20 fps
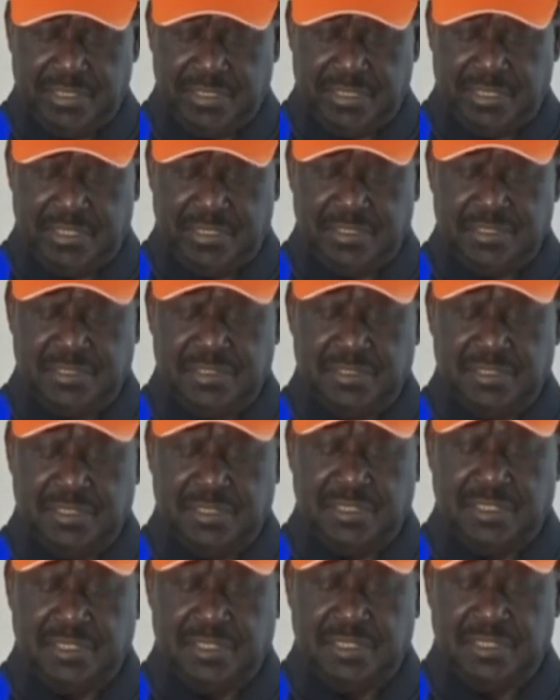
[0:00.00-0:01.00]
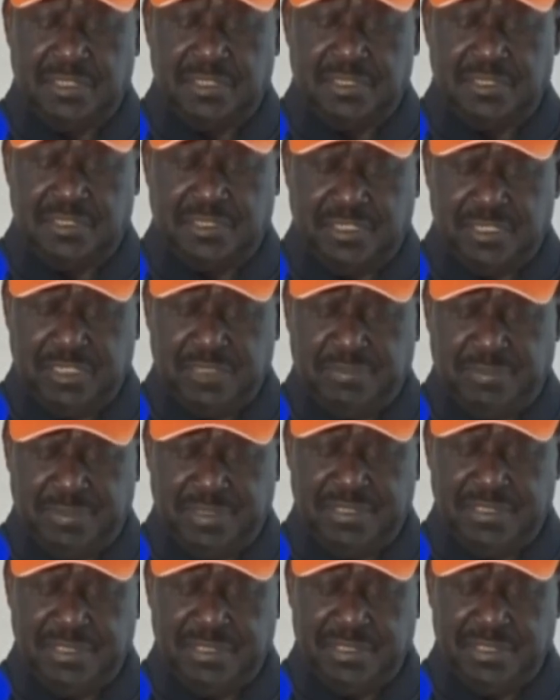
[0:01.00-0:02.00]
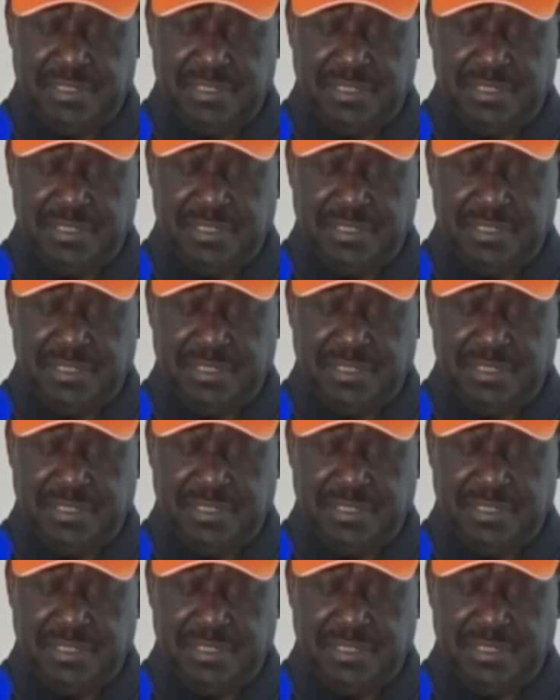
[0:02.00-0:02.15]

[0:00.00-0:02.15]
that is, discipline